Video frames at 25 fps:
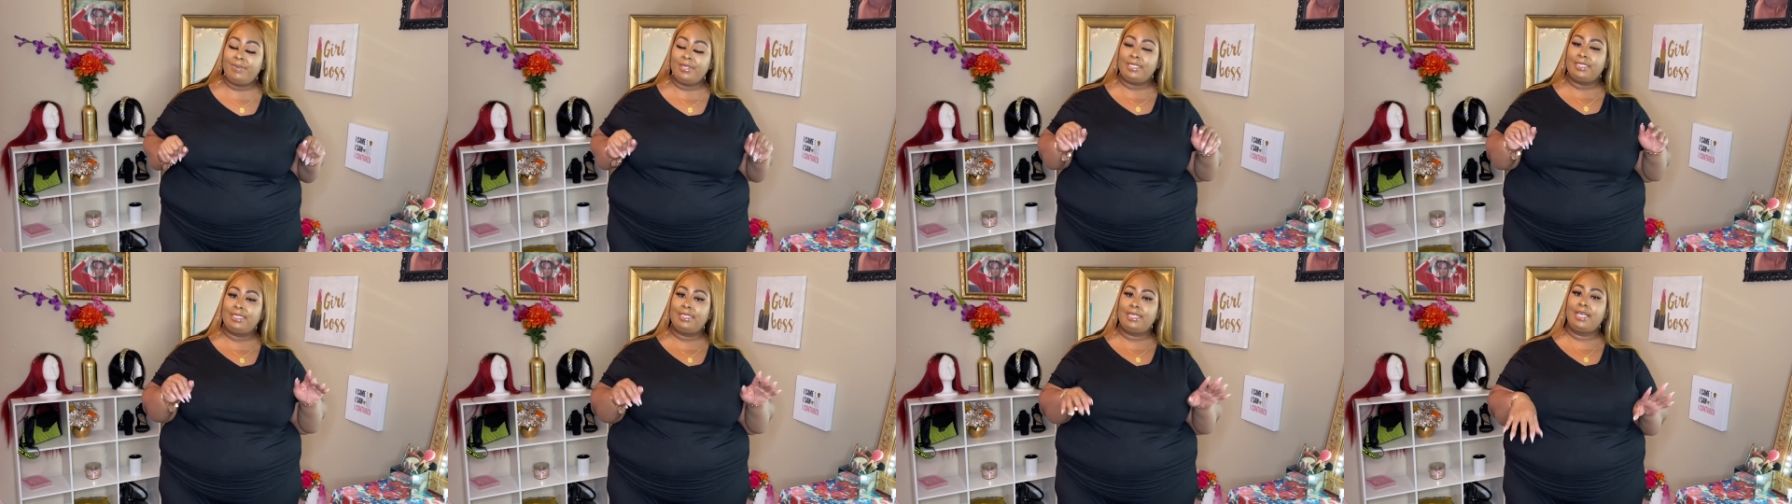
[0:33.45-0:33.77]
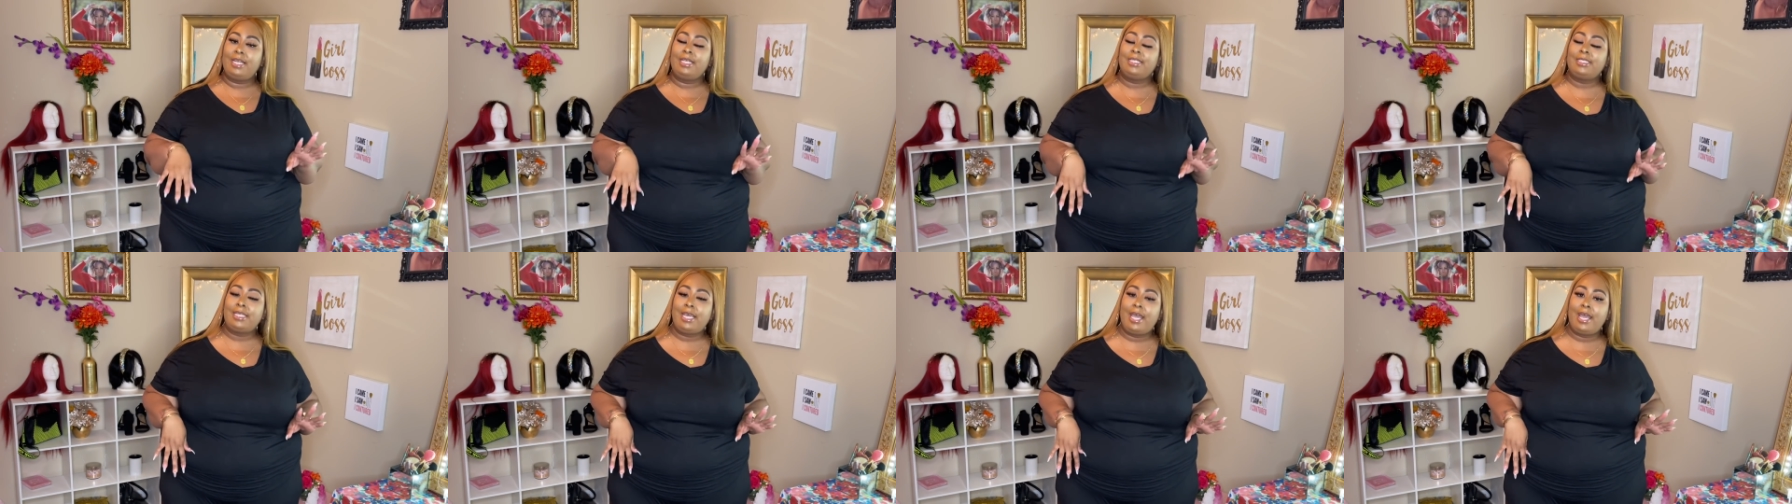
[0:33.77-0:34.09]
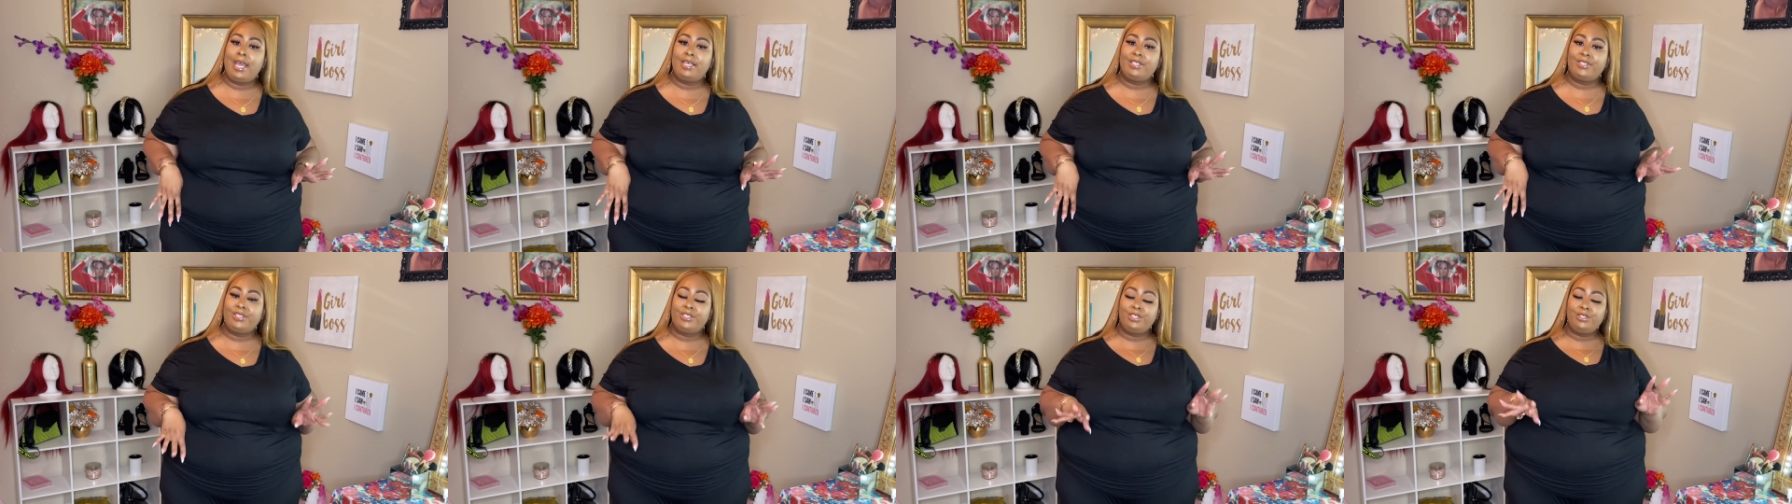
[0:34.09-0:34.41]
and
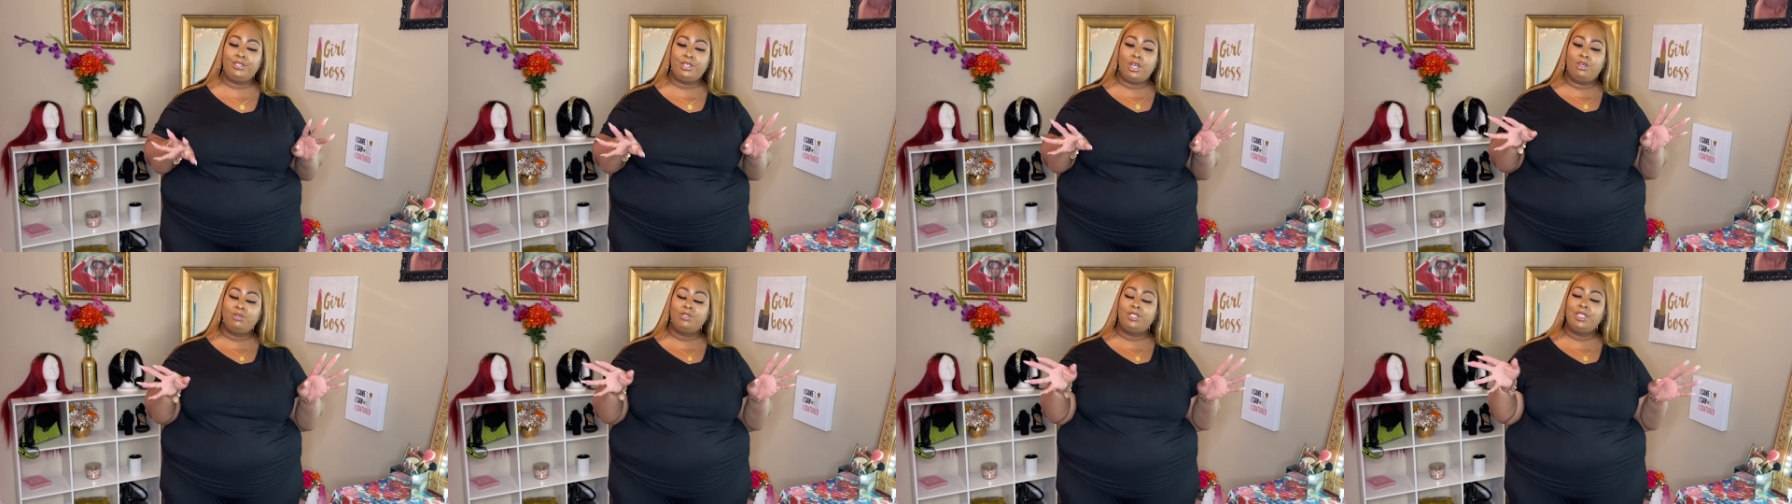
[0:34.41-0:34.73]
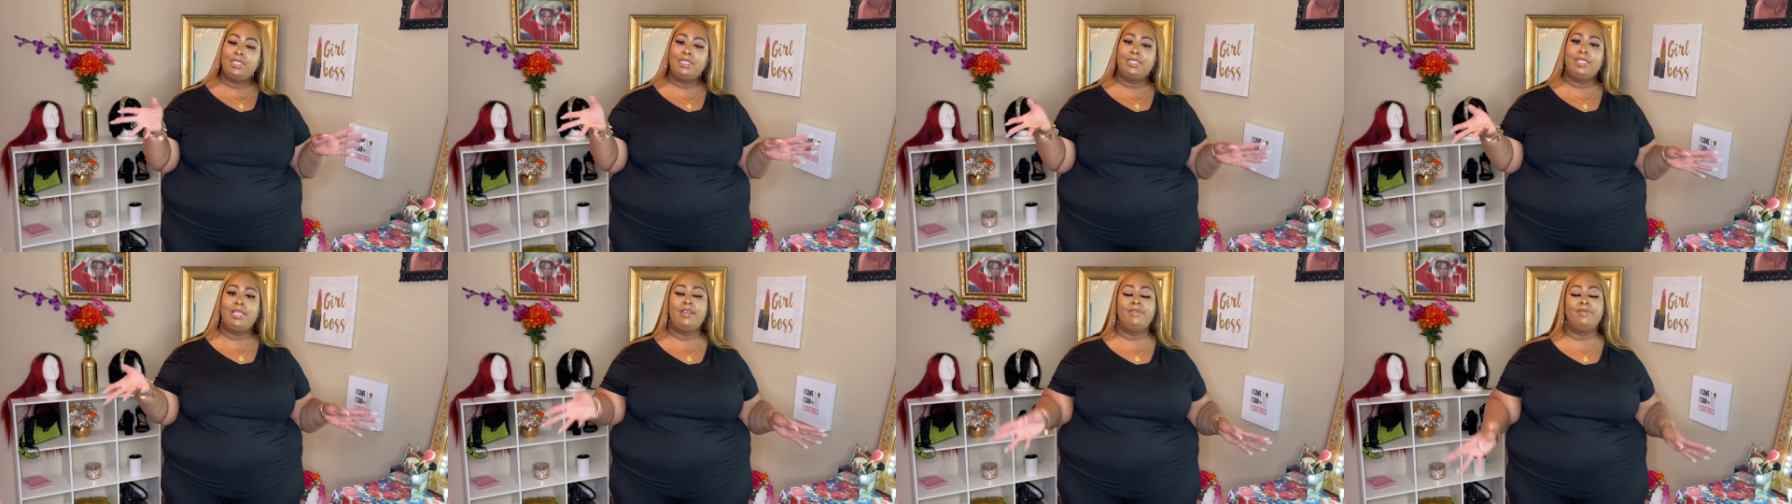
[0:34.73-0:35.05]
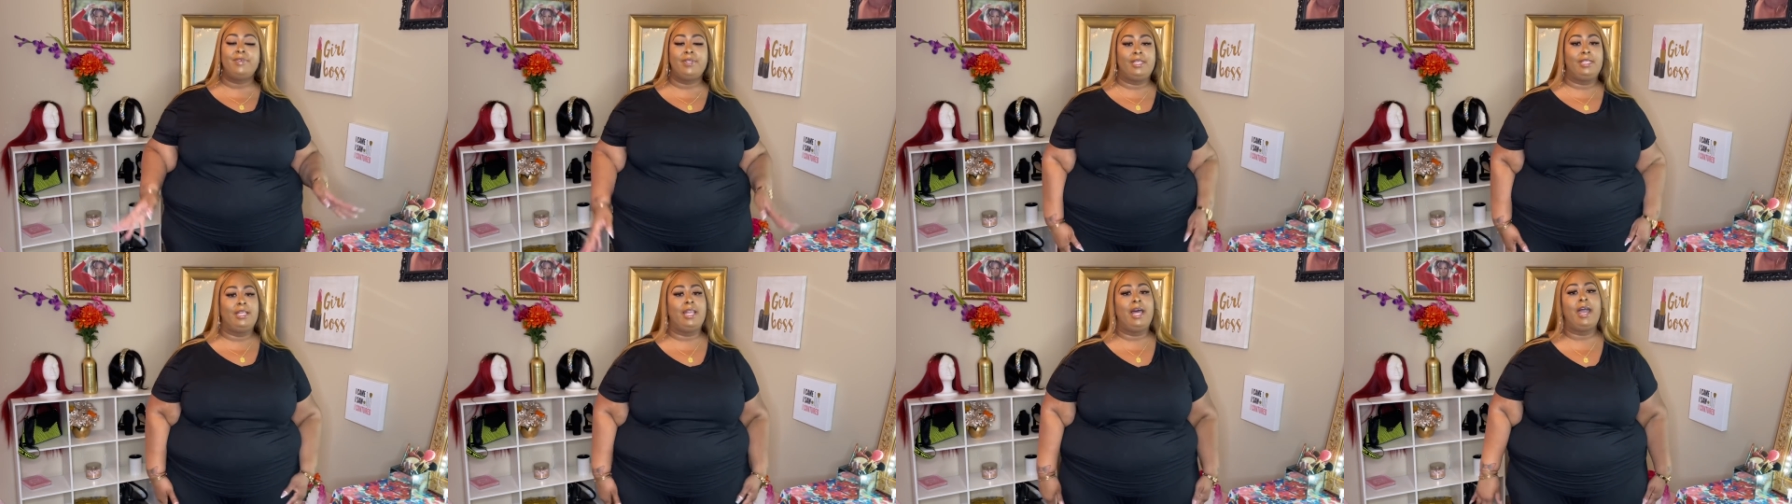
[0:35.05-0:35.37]
sanitizing, you know, just
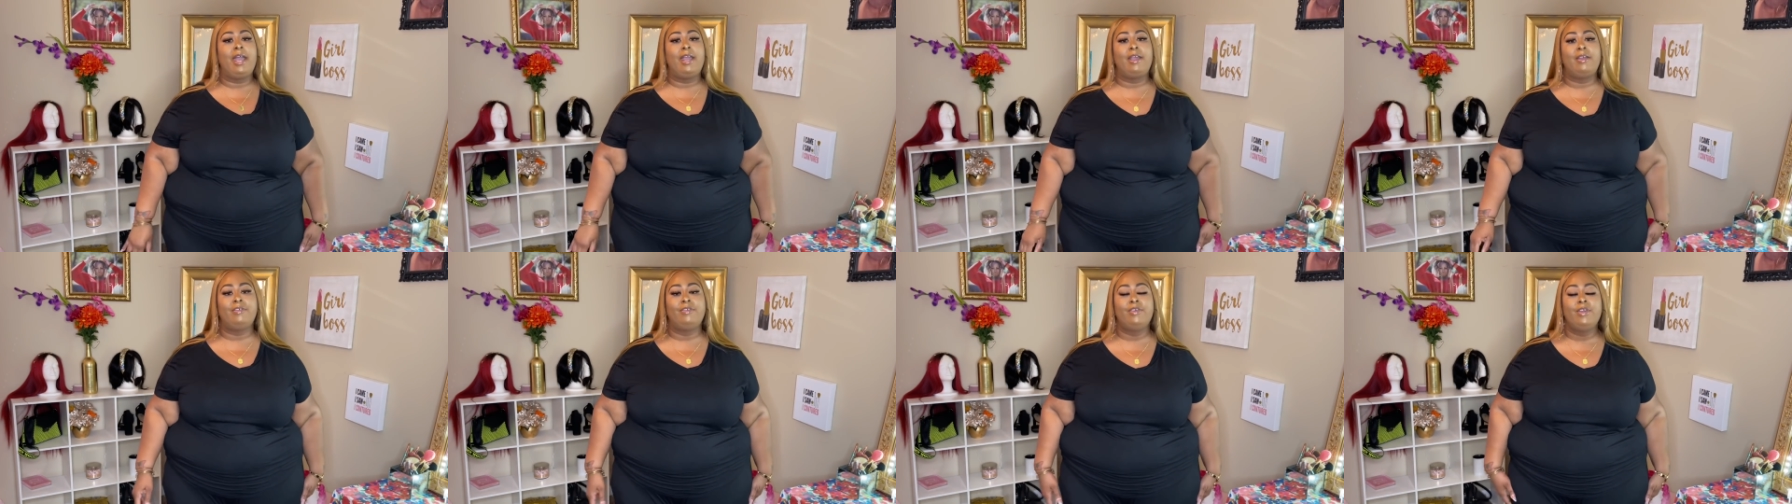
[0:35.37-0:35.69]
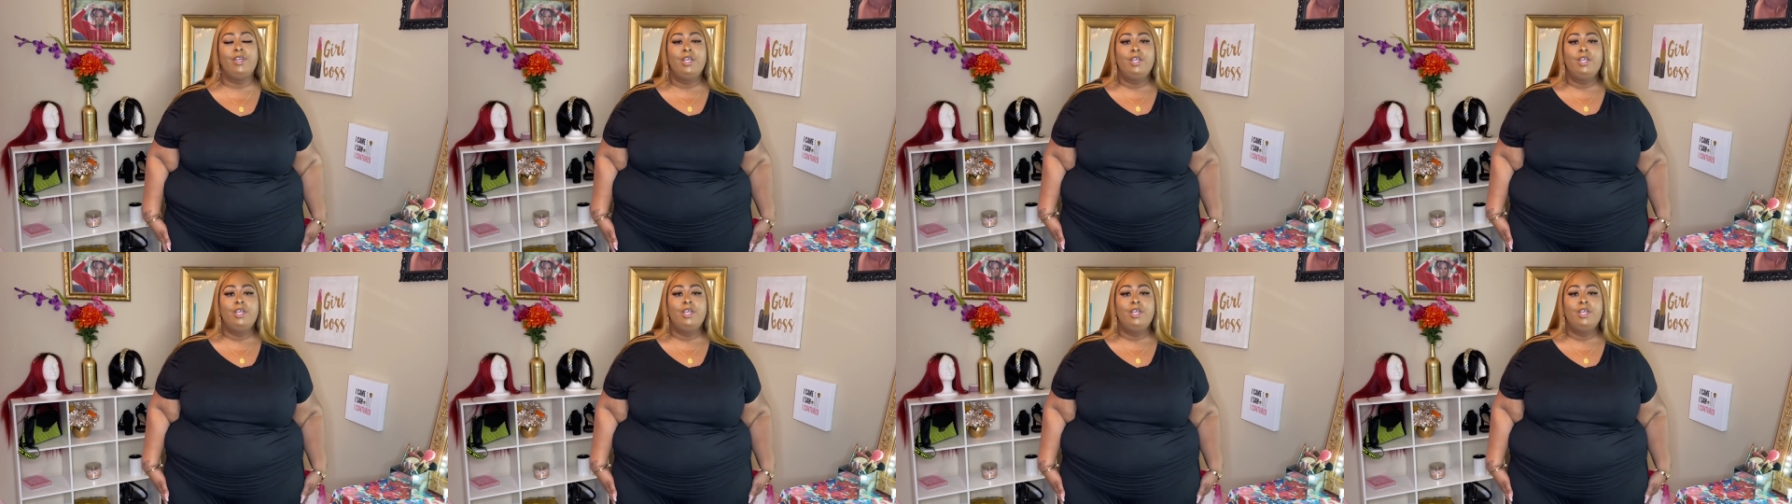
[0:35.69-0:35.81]
living life.